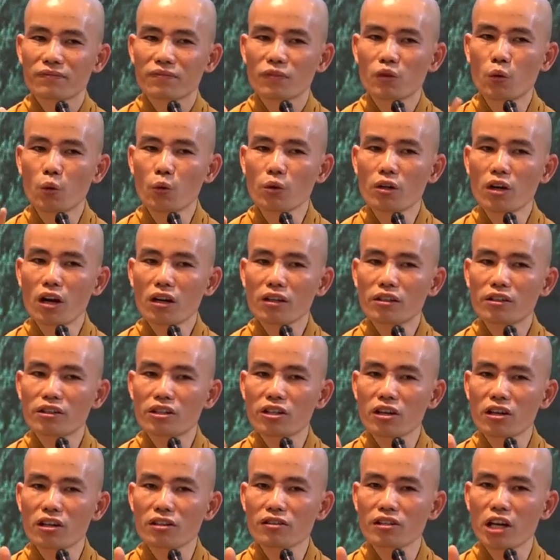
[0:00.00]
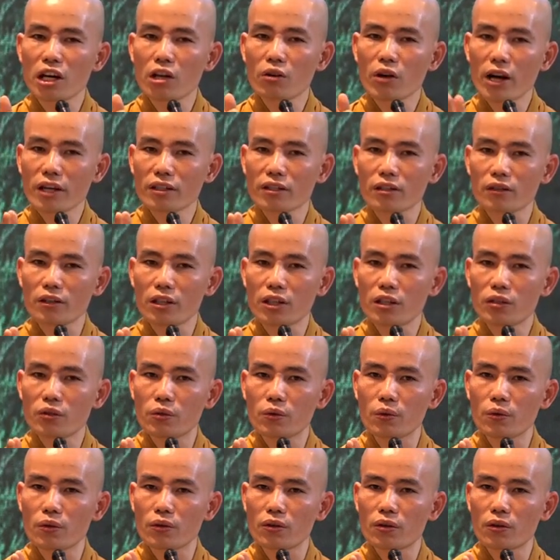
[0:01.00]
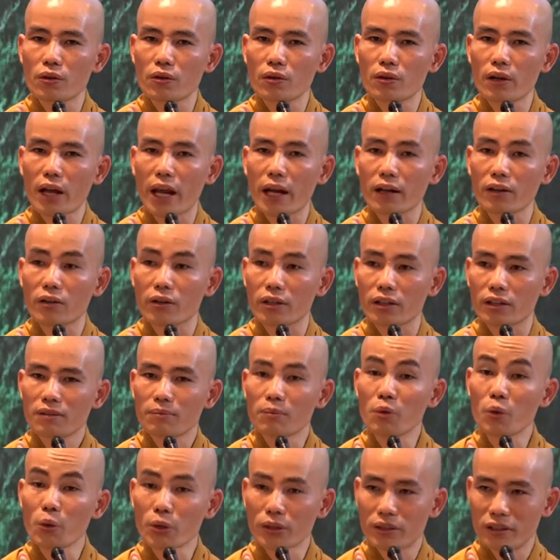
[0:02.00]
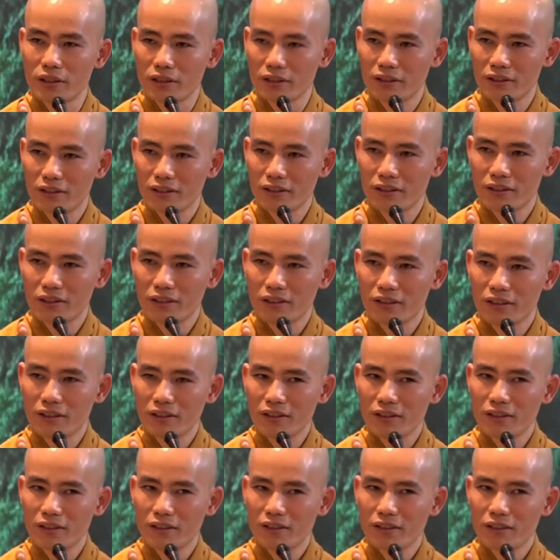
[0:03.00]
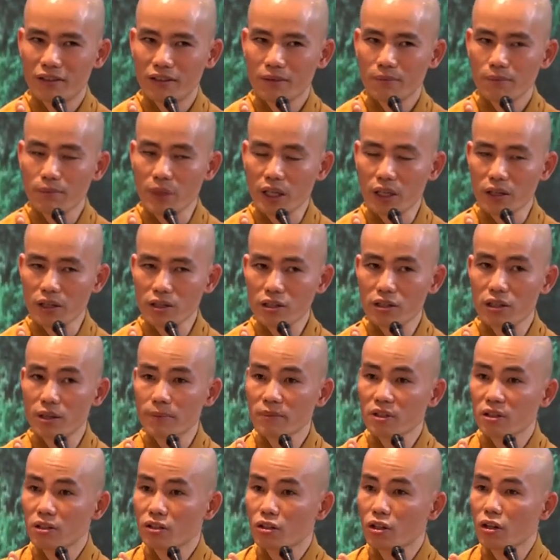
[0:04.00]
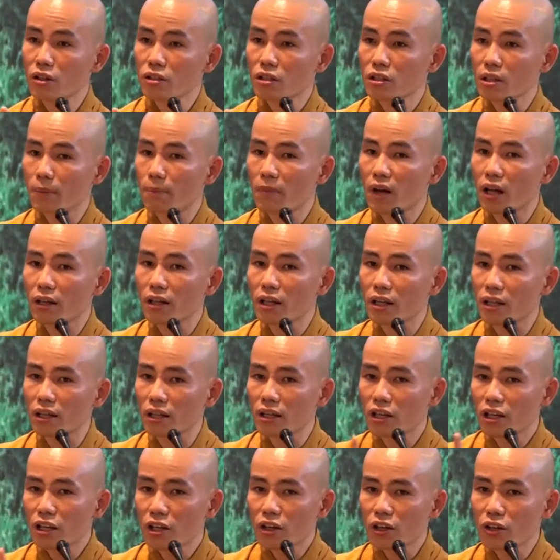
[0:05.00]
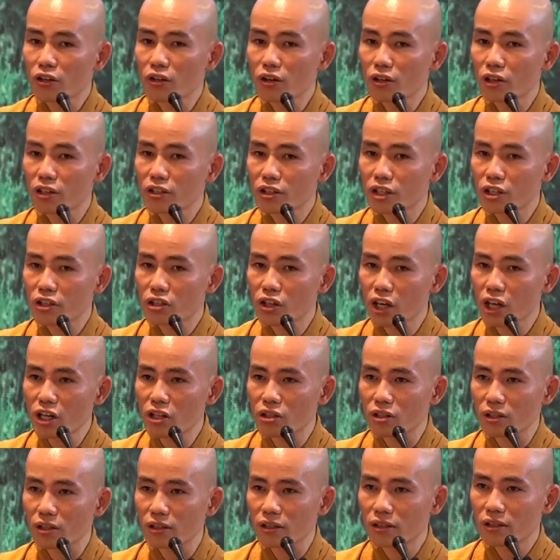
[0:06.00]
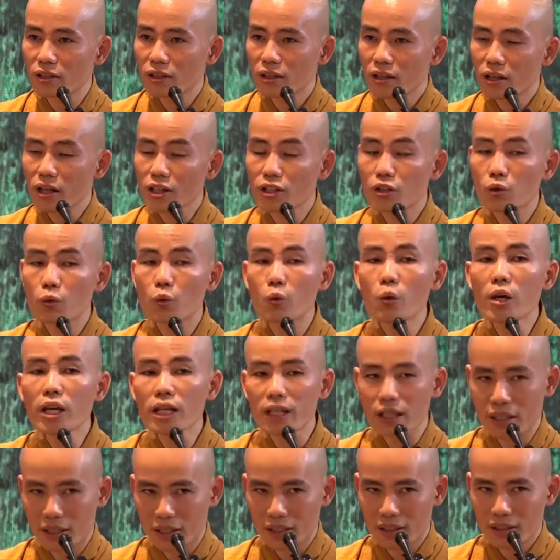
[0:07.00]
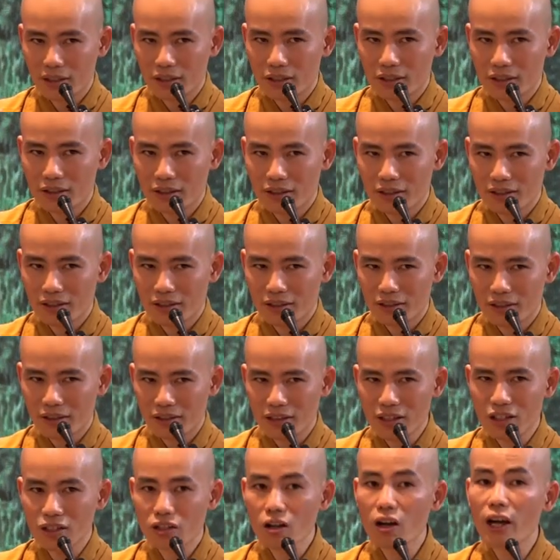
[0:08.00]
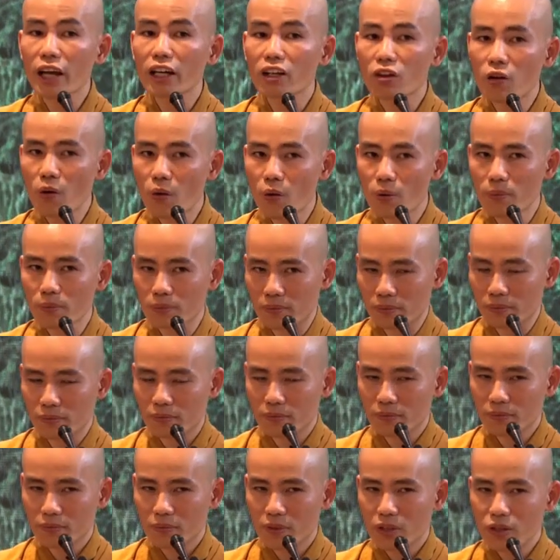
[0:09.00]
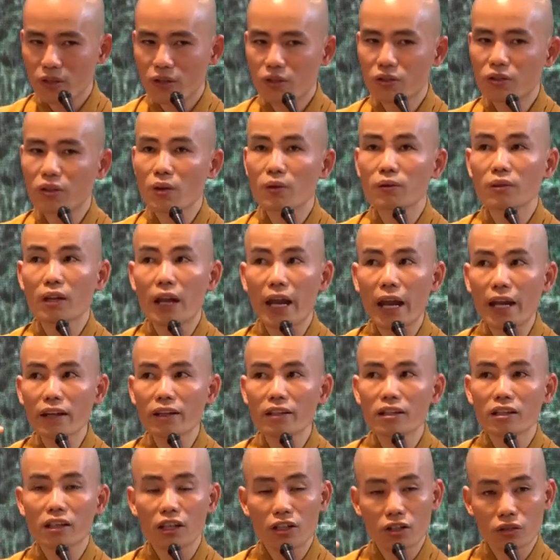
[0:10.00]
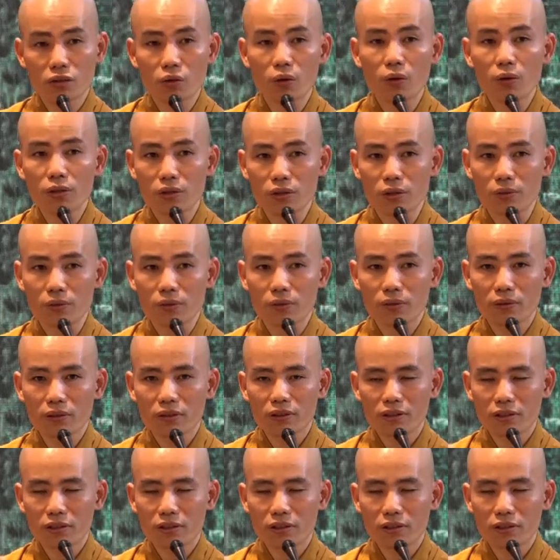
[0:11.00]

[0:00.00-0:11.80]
Do not turn directly to your angry mood because your samadhi, your concentration is weak. It's not at home. So the anger control you.